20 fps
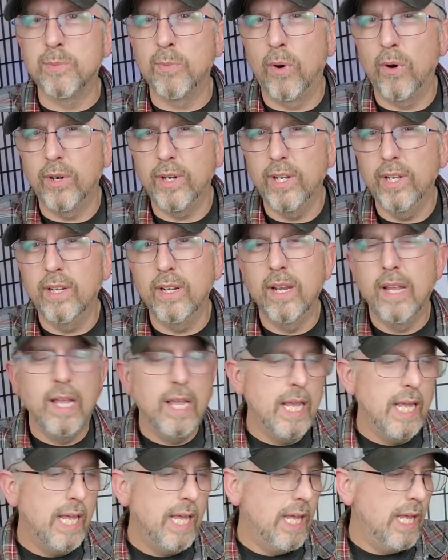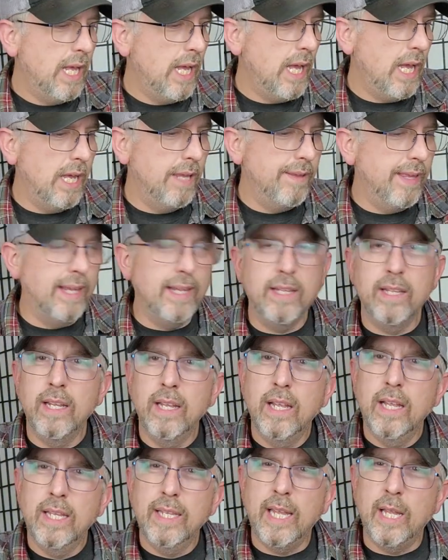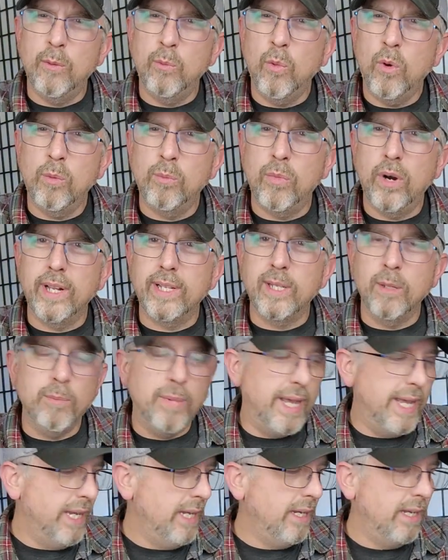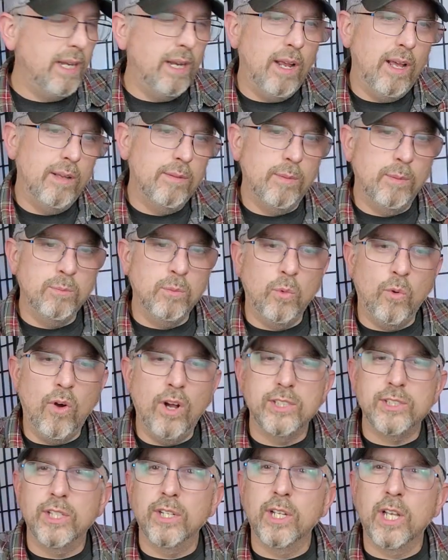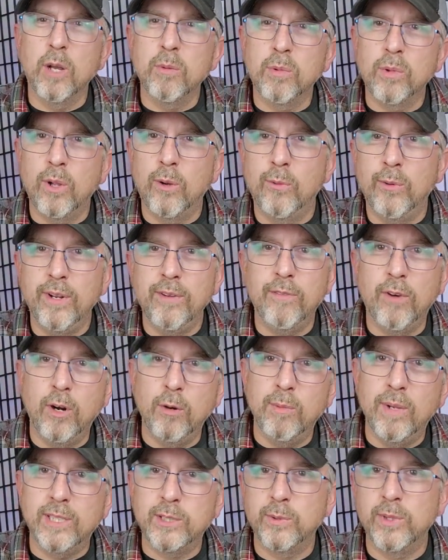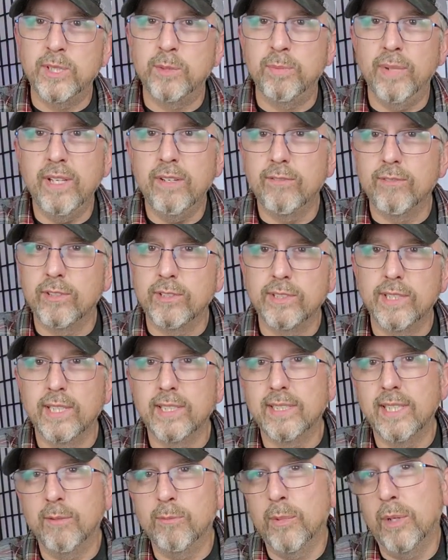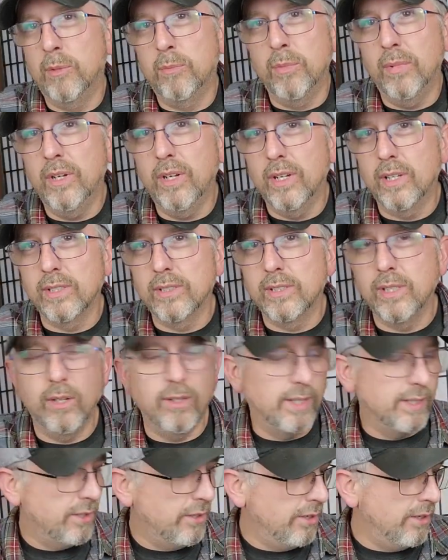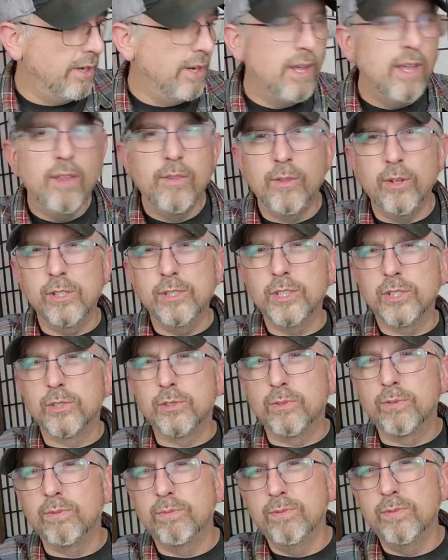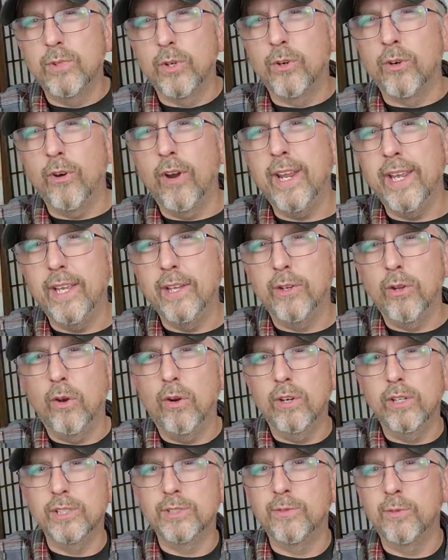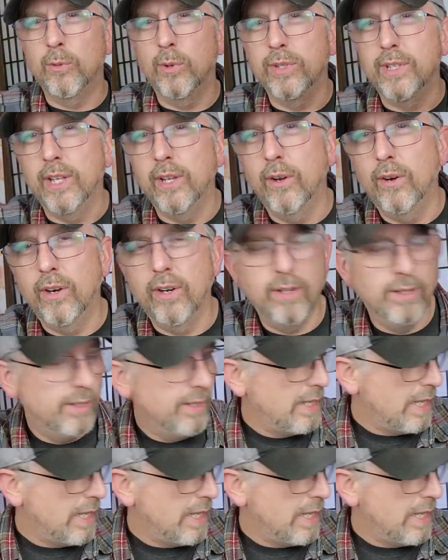market that won't break the bank. I'm watching a couple on Reverb as we speak for $600-700. They're great guitars for what they are.